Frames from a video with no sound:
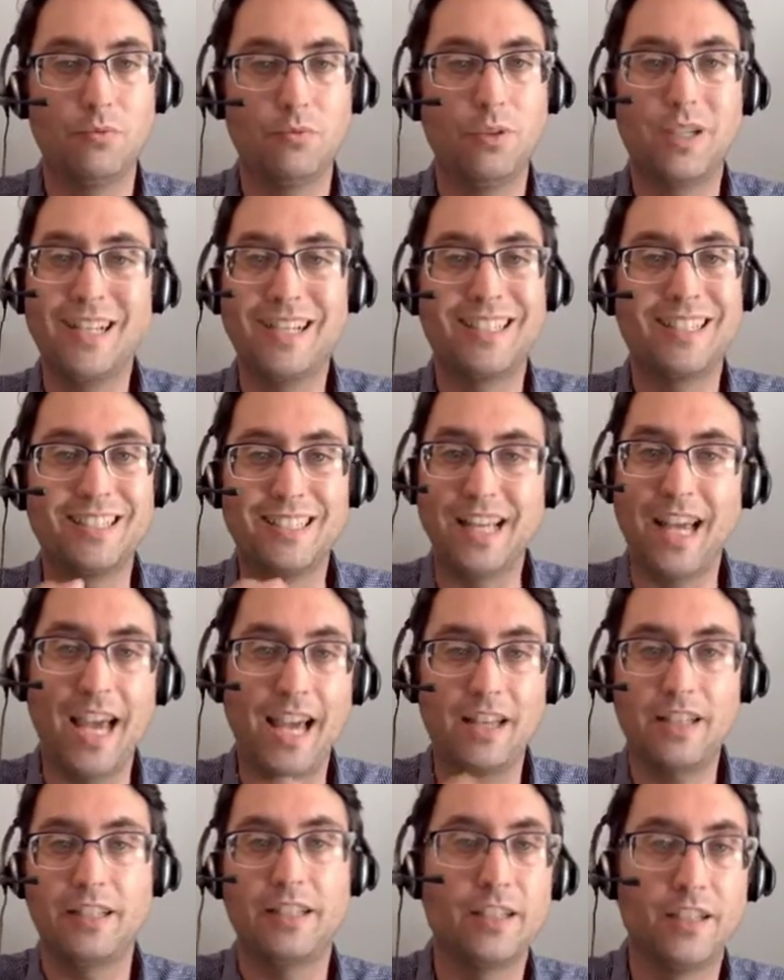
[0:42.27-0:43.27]
What
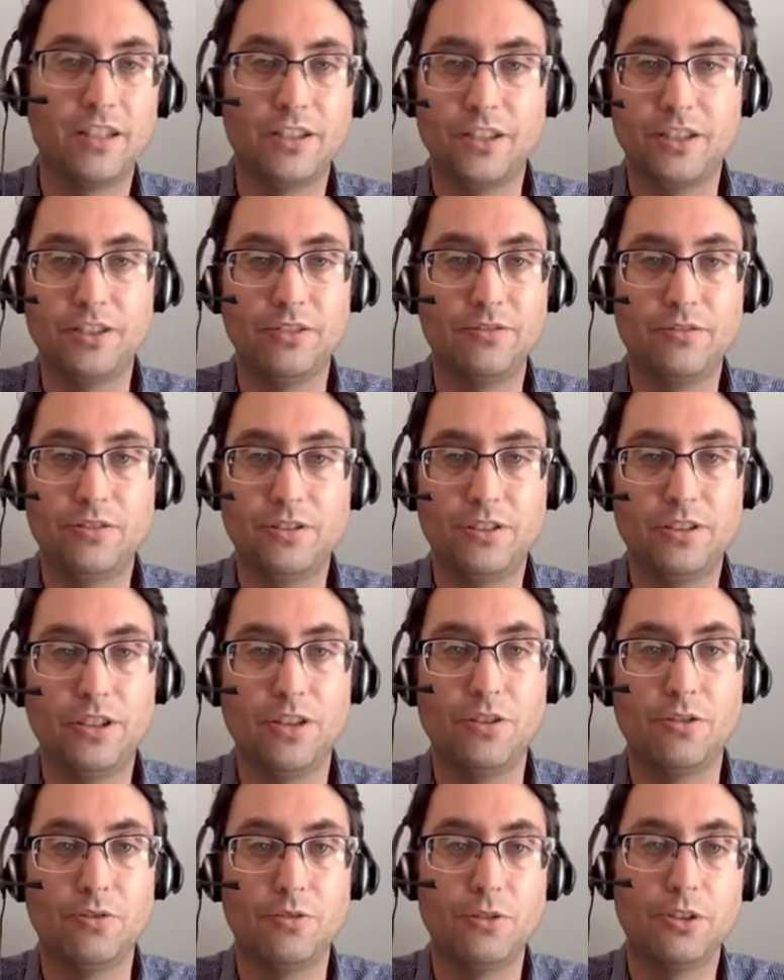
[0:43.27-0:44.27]
exactly are you
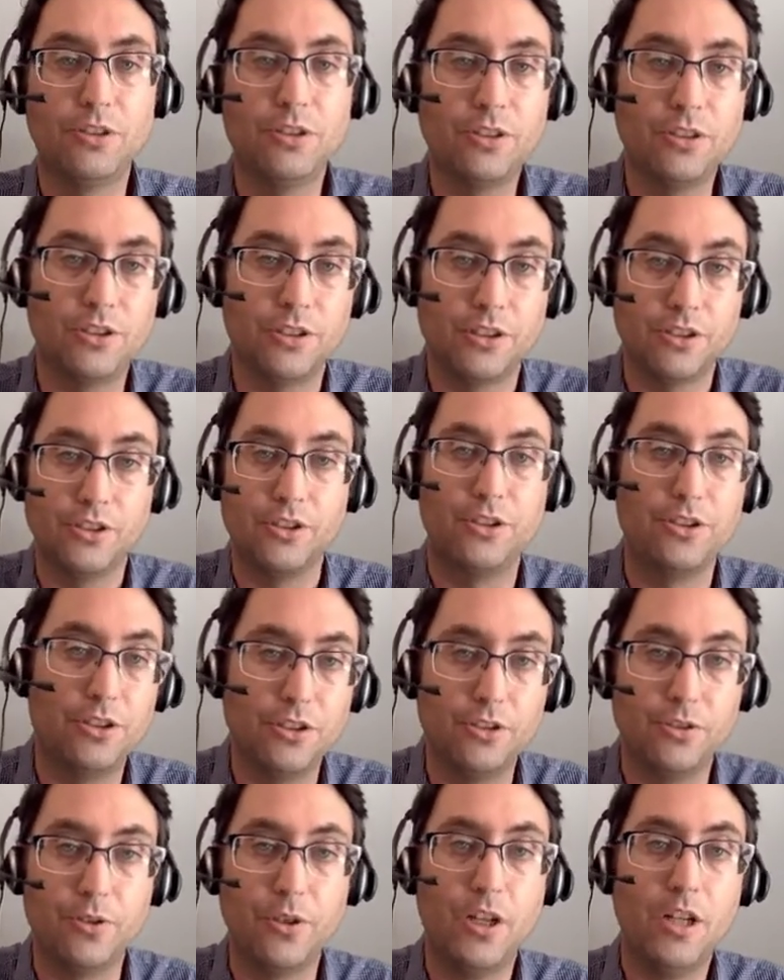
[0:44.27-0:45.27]
going to
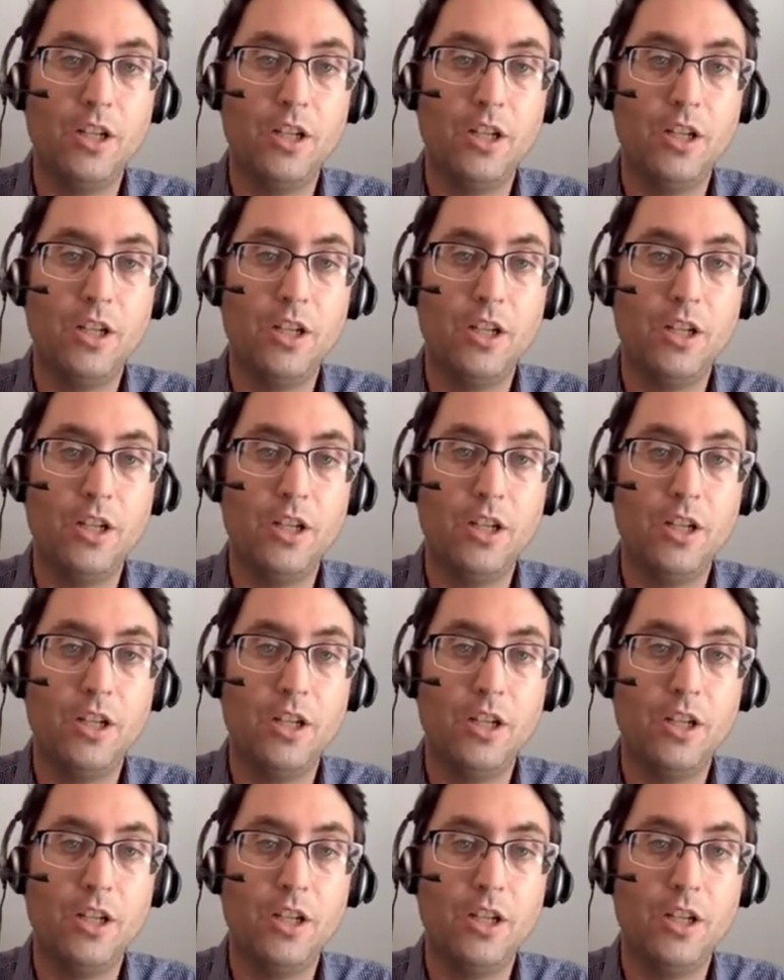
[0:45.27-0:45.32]
do?